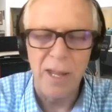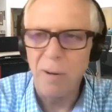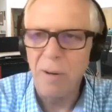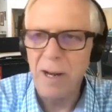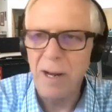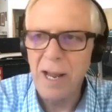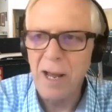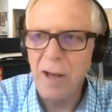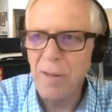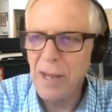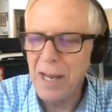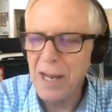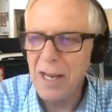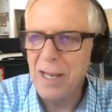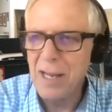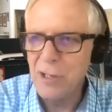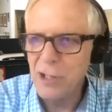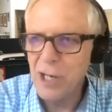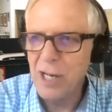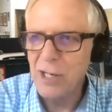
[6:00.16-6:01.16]
how they
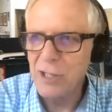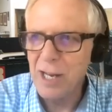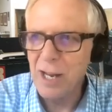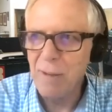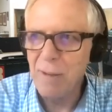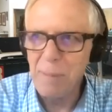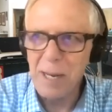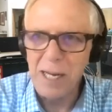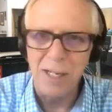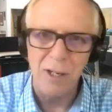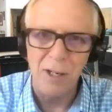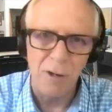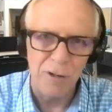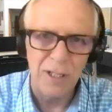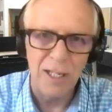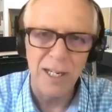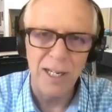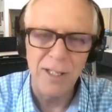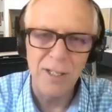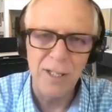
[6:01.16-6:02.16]
chase down big news
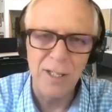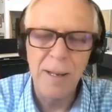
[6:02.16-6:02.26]
leads.